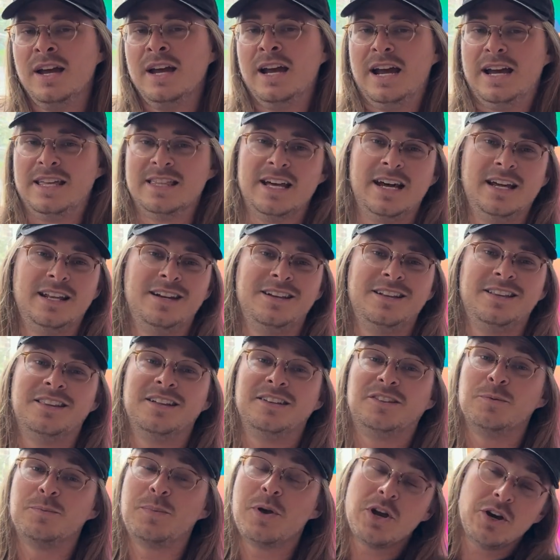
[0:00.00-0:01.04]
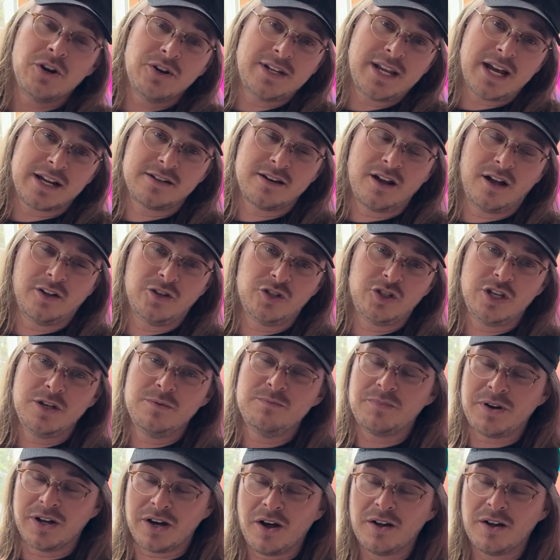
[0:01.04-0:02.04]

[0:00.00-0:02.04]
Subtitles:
And then the superior technology, but